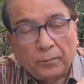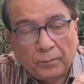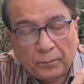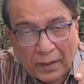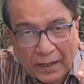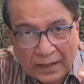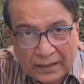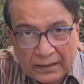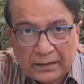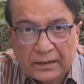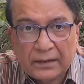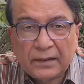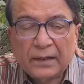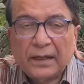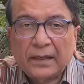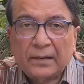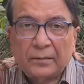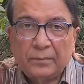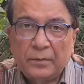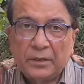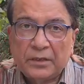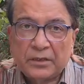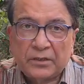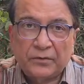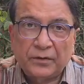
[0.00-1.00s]
Biden
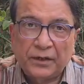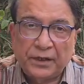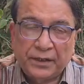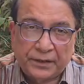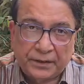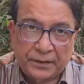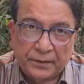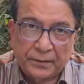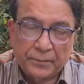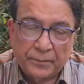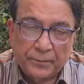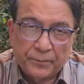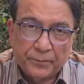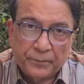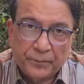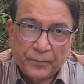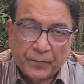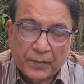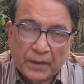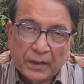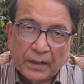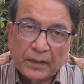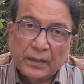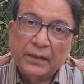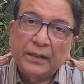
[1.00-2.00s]
administration,
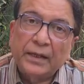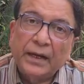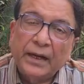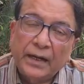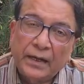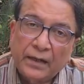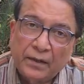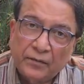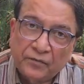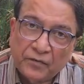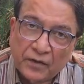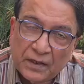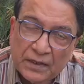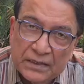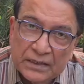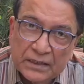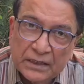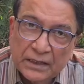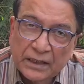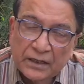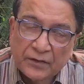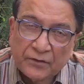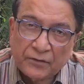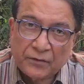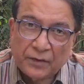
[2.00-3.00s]
their defense
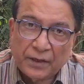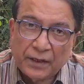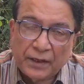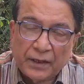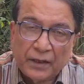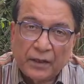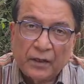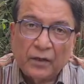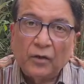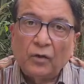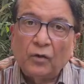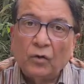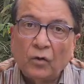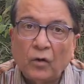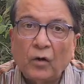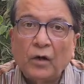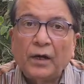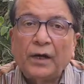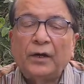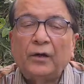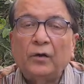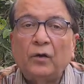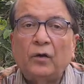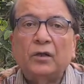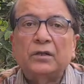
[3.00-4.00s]
secretary,
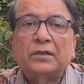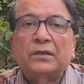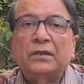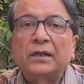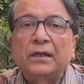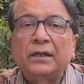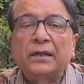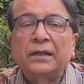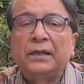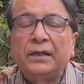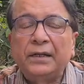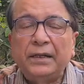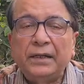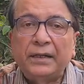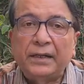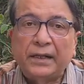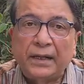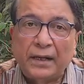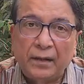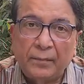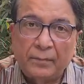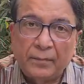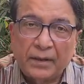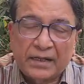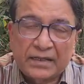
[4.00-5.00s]
Lloyd Austin, he
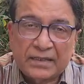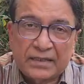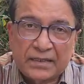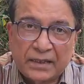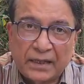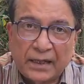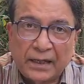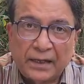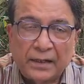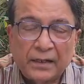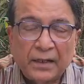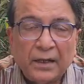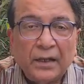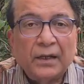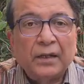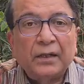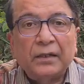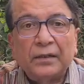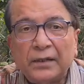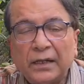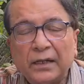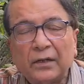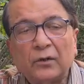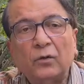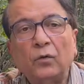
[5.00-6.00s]
came and said
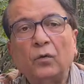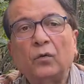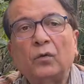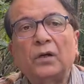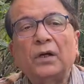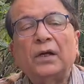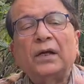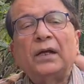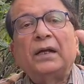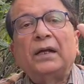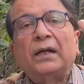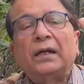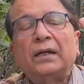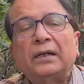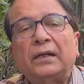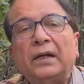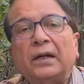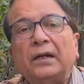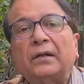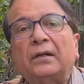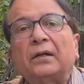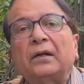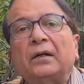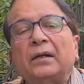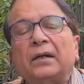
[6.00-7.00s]
that, look,
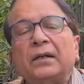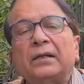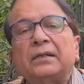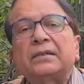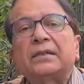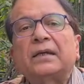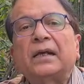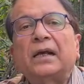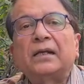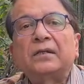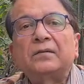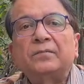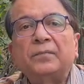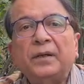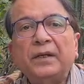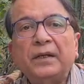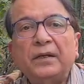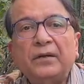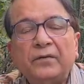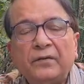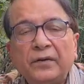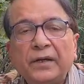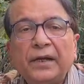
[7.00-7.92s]
deterrence has been